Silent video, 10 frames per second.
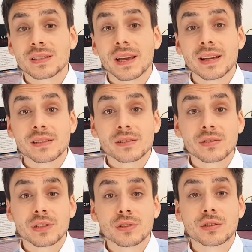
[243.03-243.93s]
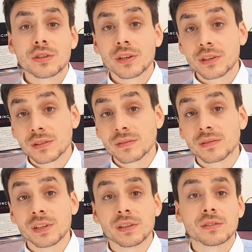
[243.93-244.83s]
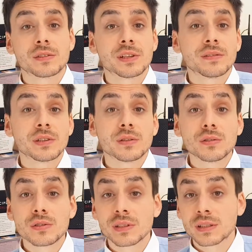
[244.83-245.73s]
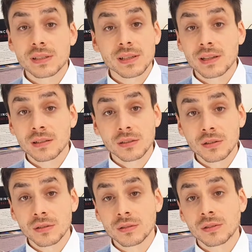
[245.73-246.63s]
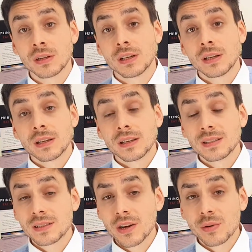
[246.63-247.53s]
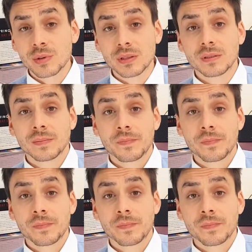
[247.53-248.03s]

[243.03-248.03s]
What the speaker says: extra courier's fee or even losing the sale at all is terrible.